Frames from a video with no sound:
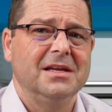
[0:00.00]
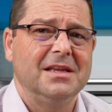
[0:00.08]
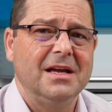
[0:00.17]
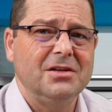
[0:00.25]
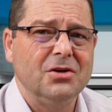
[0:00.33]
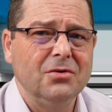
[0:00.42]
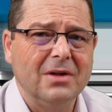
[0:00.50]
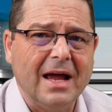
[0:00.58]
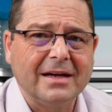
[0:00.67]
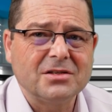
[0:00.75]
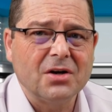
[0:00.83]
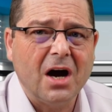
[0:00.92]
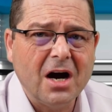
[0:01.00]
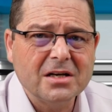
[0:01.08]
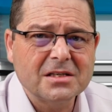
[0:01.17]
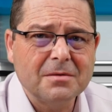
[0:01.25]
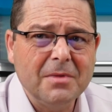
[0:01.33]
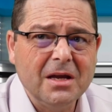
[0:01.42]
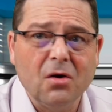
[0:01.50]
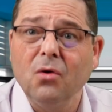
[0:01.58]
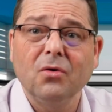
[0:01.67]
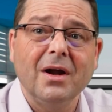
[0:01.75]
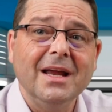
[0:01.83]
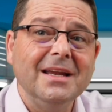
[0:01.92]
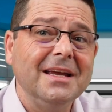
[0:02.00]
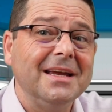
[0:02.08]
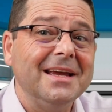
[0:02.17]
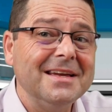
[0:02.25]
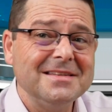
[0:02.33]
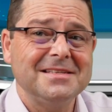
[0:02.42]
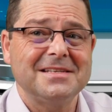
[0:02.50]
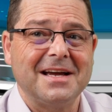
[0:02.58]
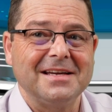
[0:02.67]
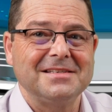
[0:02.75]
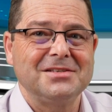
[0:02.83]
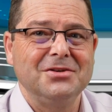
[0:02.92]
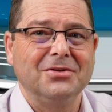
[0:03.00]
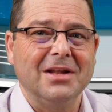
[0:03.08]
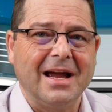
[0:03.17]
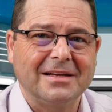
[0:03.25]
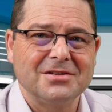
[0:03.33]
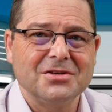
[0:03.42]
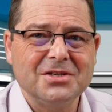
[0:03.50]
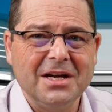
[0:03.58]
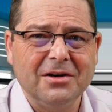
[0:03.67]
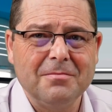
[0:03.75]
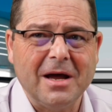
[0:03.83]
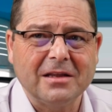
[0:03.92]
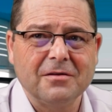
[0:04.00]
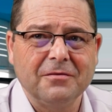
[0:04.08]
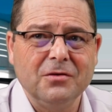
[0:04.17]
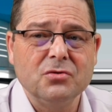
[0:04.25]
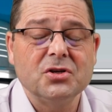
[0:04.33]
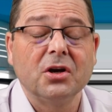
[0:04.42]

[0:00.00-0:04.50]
that you'd like to ask me or any insights you'd like to share about the future,